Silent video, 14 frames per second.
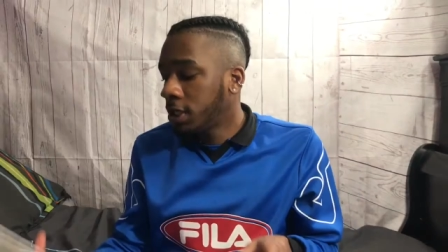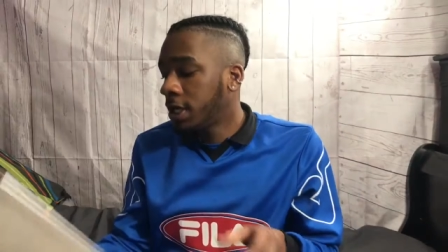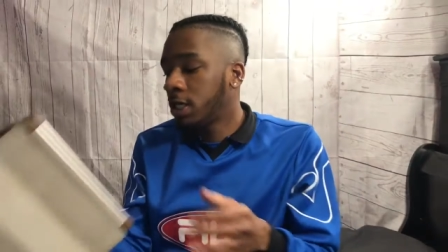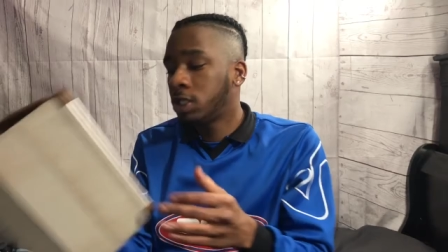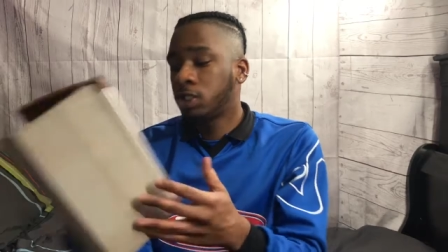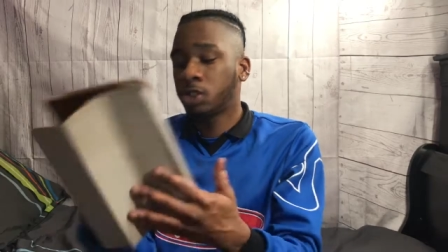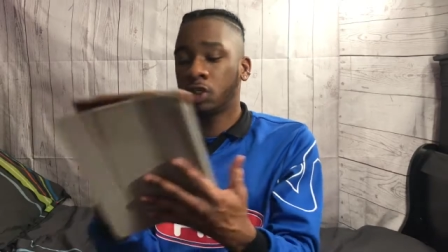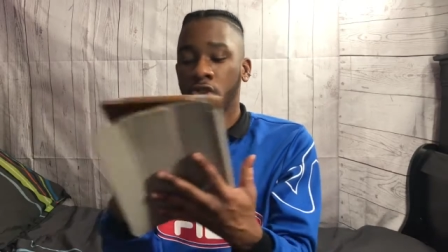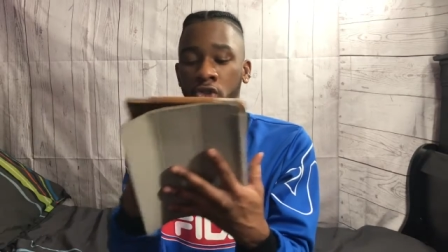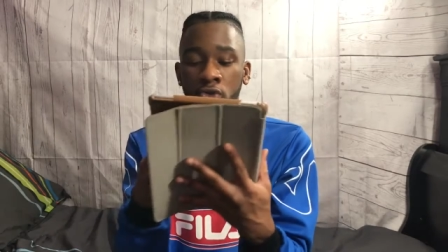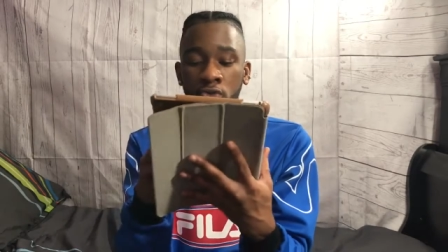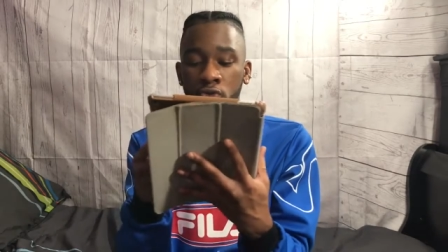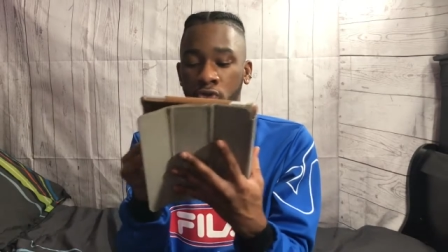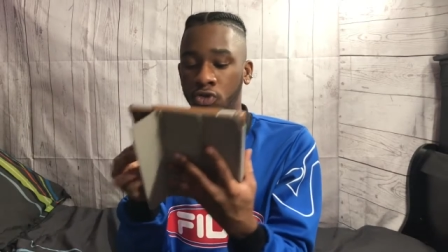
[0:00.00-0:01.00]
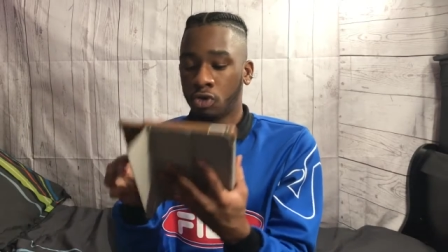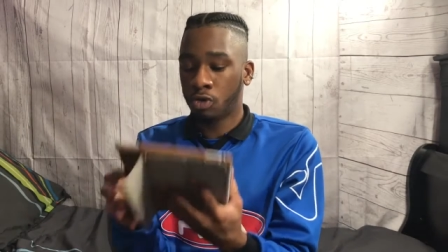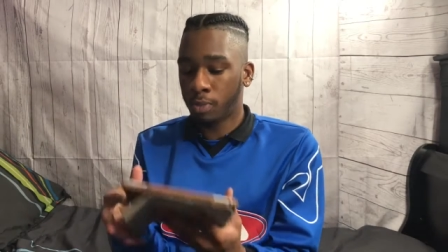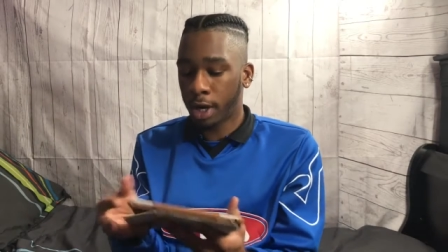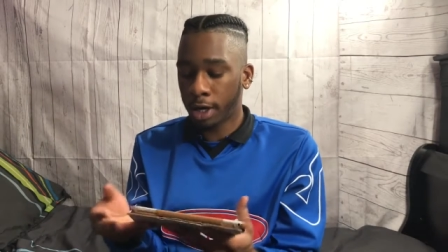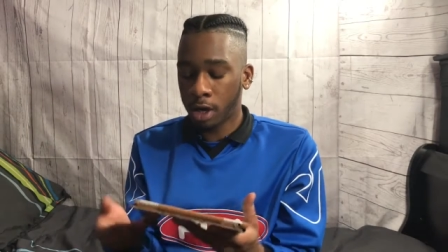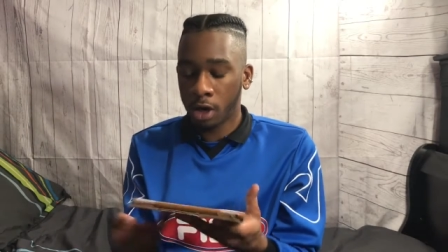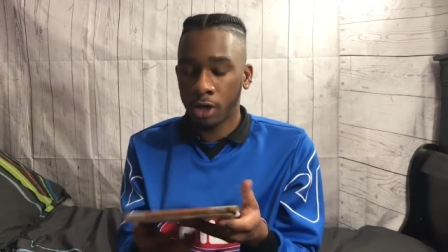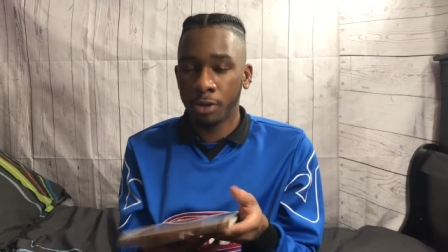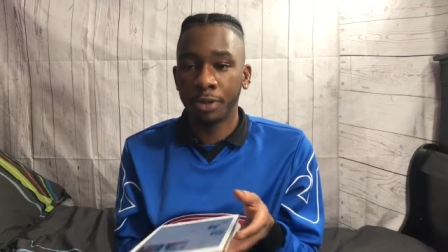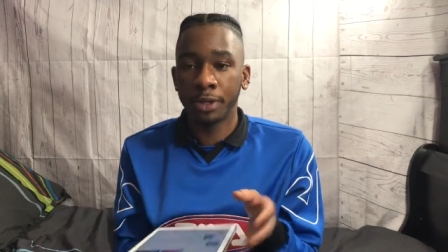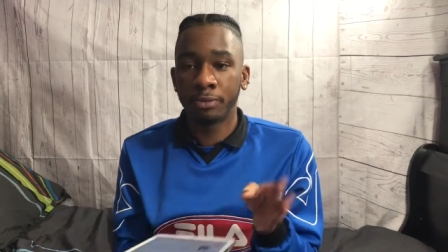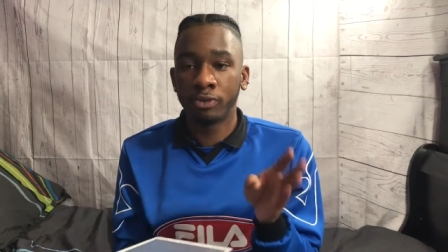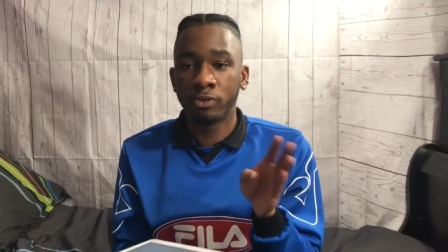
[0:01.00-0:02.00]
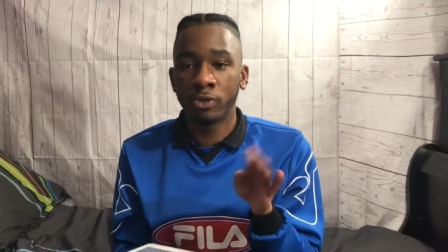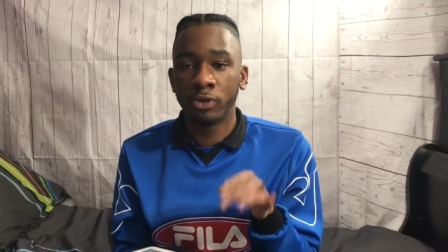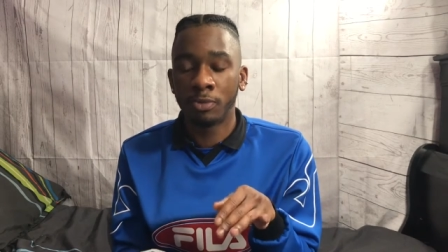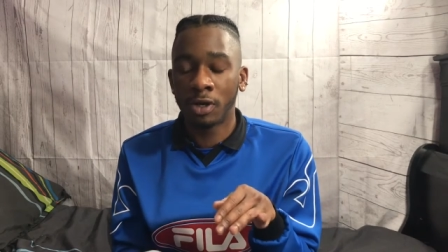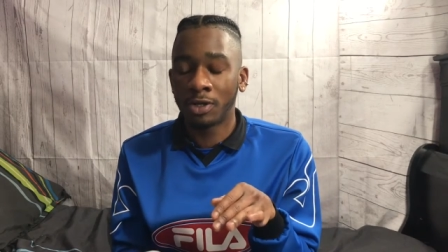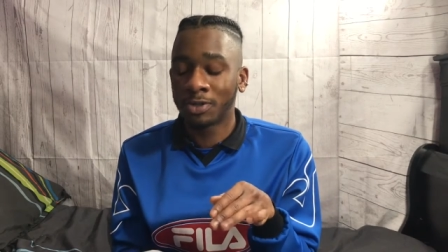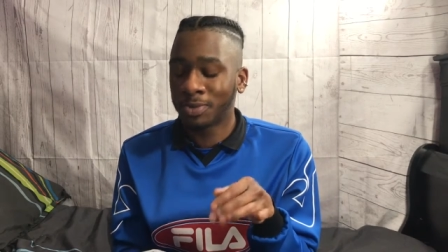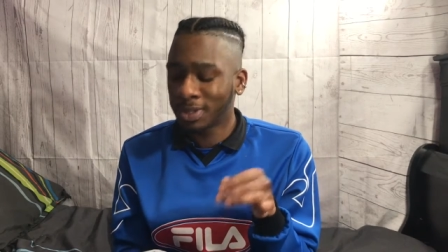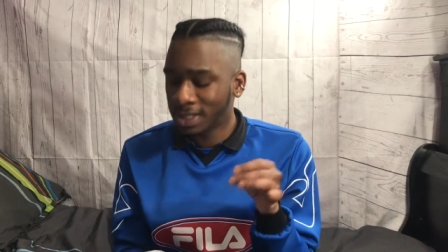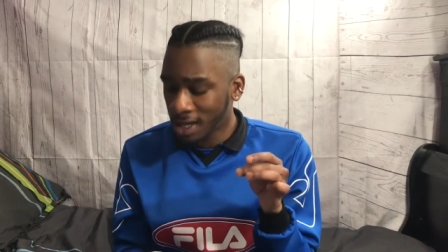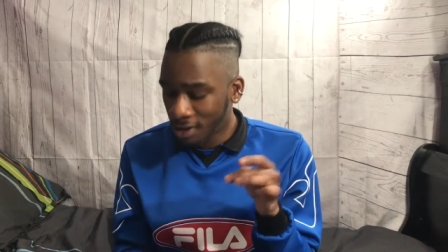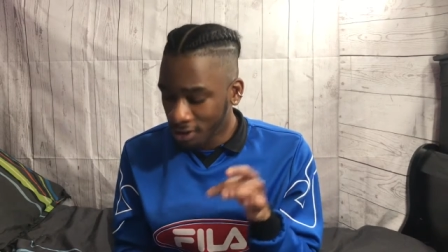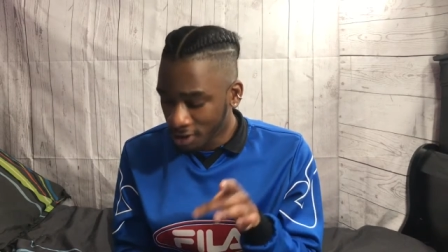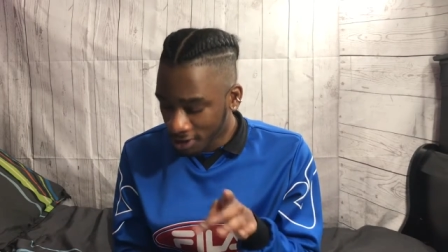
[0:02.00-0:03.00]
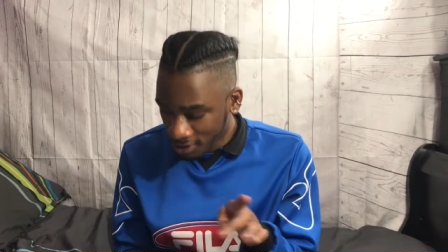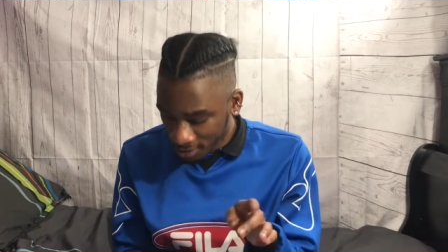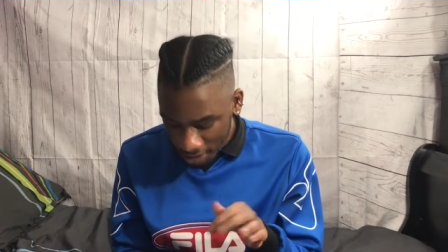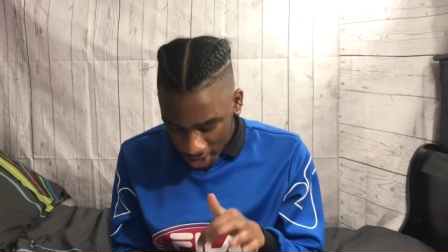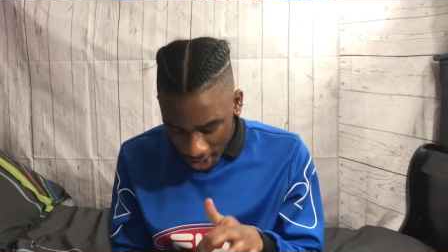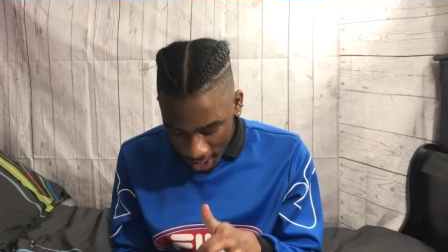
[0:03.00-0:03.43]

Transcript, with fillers: And get into this new song by Cardi B and Bruno Mars. What's that other song